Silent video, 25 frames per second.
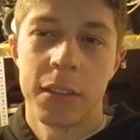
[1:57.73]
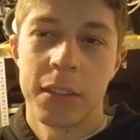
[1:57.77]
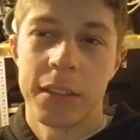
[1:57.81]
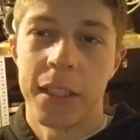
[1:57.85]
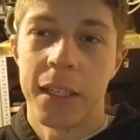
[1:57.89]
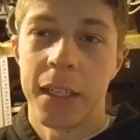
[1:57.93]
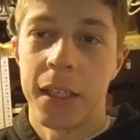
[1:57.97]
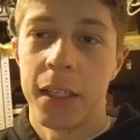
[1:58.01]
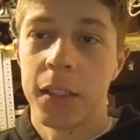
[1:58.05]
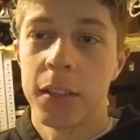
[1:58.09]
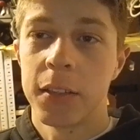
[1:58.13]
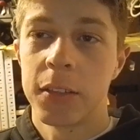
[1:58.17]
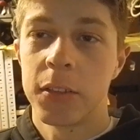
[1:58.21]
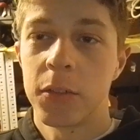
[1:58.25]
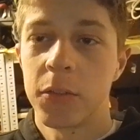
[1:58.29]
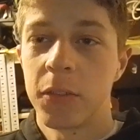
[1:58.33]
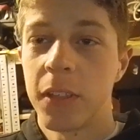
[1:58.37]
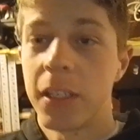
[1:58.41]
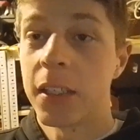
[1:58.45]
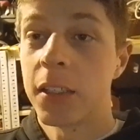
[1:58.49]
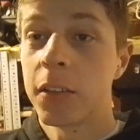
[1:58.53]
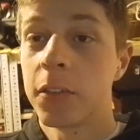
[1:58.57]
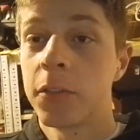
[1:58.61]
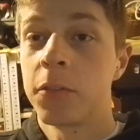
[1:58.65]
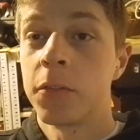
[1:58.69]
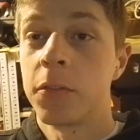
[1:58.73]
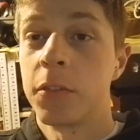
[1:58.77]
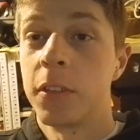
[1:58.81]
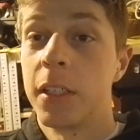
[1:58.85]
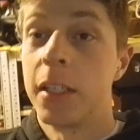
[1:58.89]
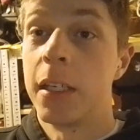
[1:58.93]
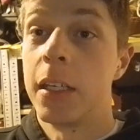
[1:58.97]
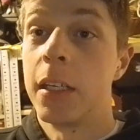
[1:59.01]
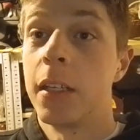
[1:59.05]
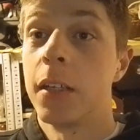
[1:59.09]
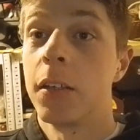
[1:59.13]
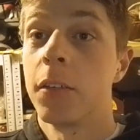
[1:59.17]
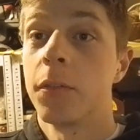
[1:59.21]
it's like strength
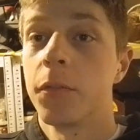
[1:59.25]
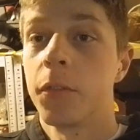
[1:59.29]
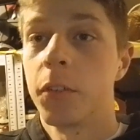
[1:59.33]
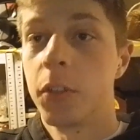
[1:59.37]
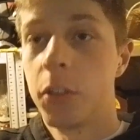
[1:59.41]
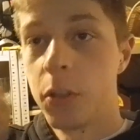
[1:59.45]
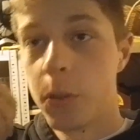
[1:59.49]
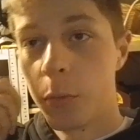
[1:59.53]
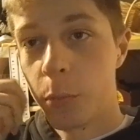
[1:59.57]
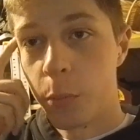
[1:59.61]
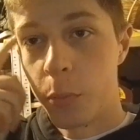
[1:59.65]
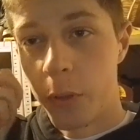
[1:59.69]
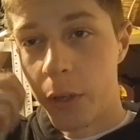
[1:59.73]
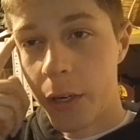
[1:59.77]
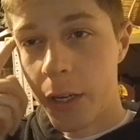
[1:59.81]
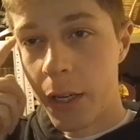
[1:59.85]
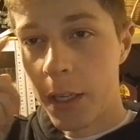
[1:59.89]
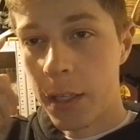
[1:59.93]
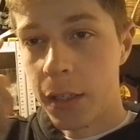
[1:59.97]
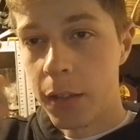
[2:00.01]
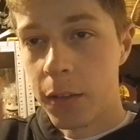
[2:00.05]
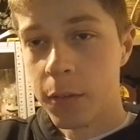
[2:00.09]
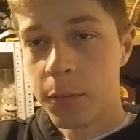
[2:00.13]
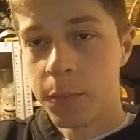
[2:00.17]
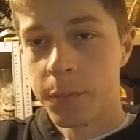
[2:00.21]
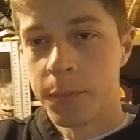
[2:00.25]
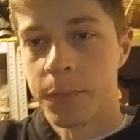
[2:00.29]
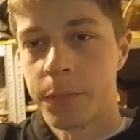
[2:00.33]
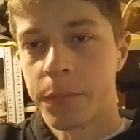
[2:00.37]
training for your brain.